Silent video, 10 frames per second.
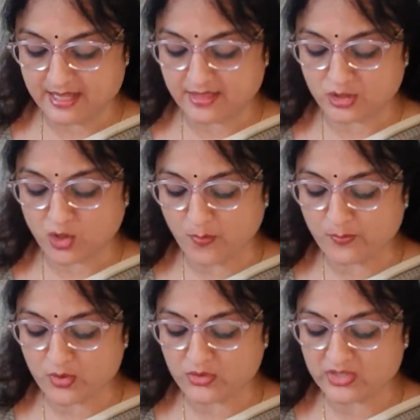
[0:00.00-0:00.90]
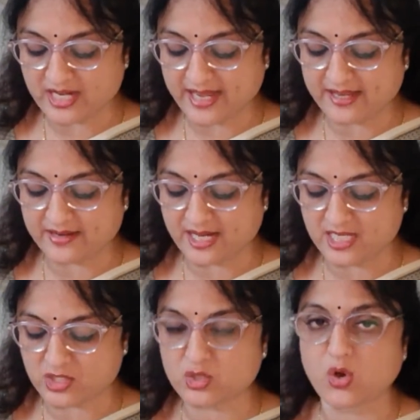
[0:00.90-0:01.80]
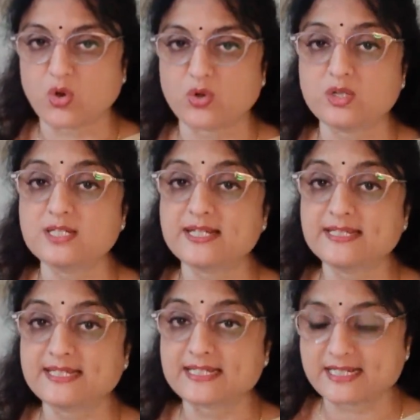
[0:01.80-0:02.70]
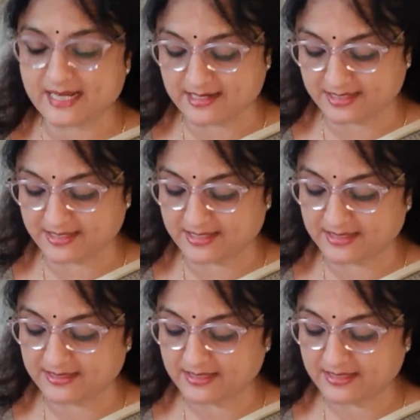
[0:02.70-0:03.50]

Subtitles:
The topmost layer is called the crust.